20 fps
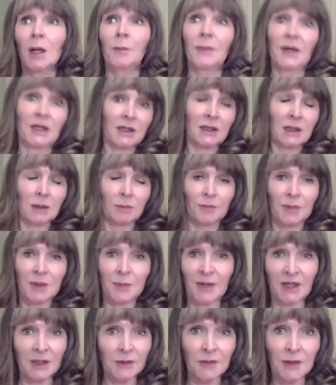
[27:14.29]
But it can be
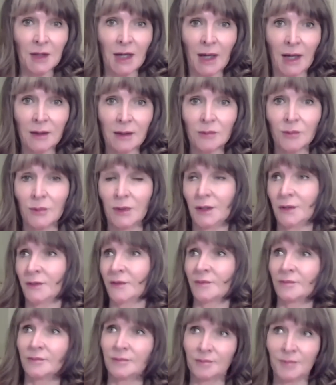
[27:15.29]
bigger than that, with
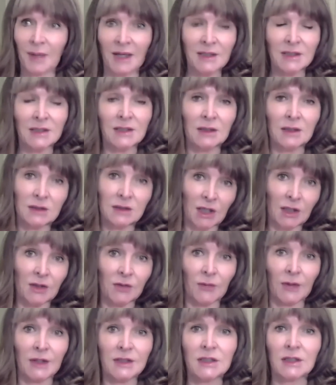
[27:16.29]
painting,
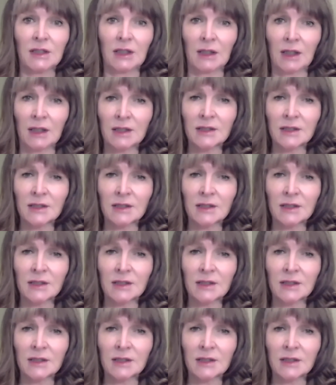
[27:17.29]
decorating.